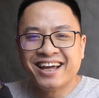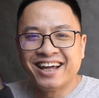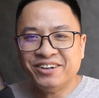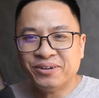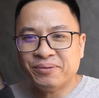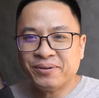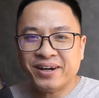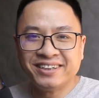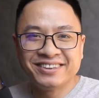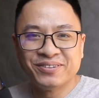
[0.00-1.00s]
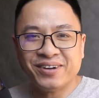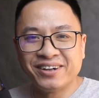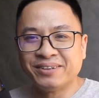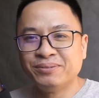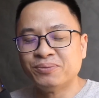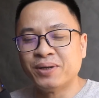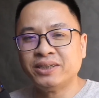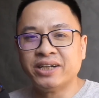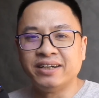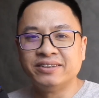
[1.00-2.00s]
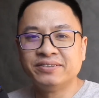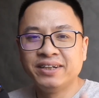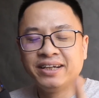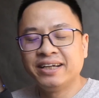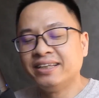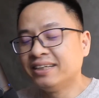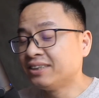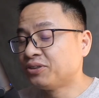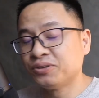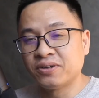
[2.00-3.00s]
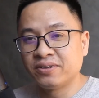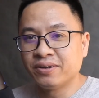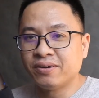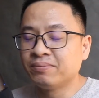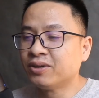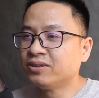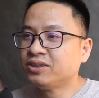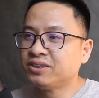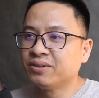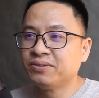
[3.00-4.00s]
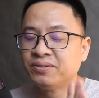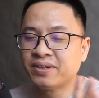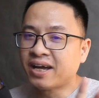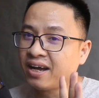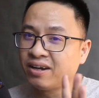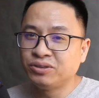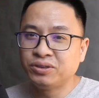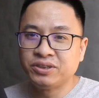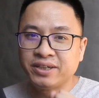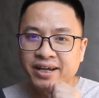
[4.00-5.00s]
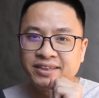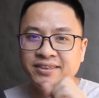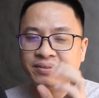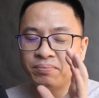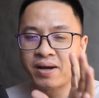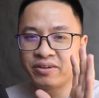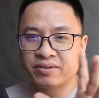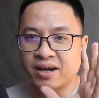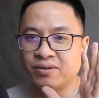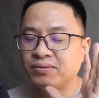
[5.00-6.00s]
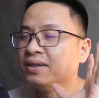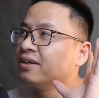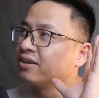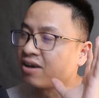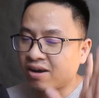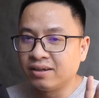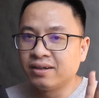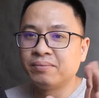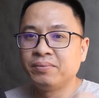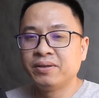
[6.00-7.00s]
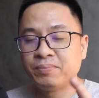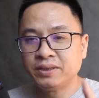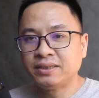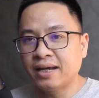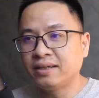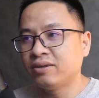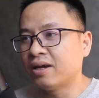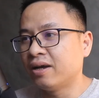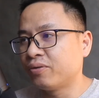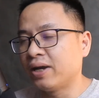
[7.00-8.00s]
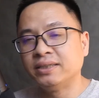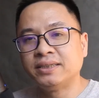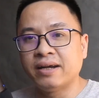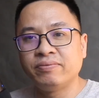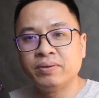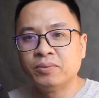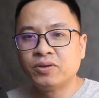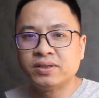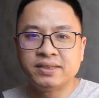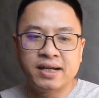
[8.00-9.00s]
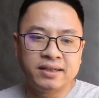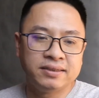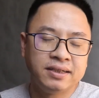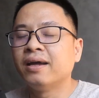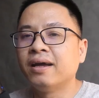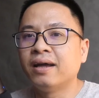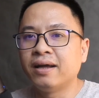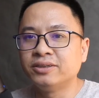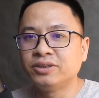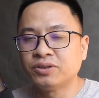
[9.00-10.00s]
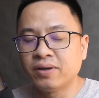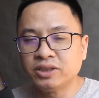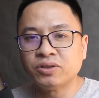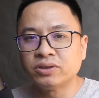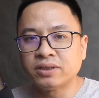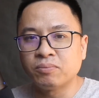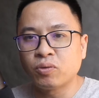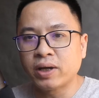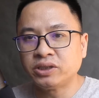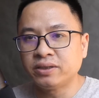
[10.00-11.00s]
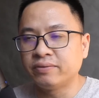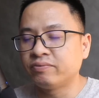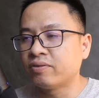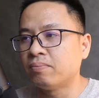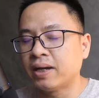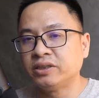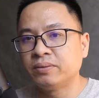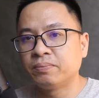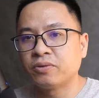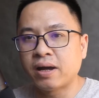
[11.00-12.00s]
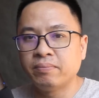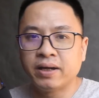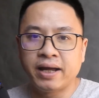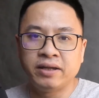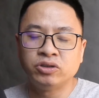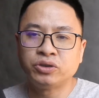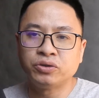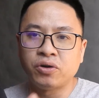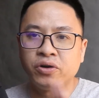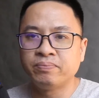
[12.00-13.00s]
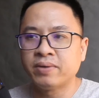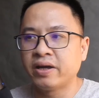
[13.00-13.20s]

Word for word: Hello everyone, welcome to my channel. In this tutorial I'm going to show you how to change the background color of the preset right inside Filmora 10. So I saw some question from my subscriber and also on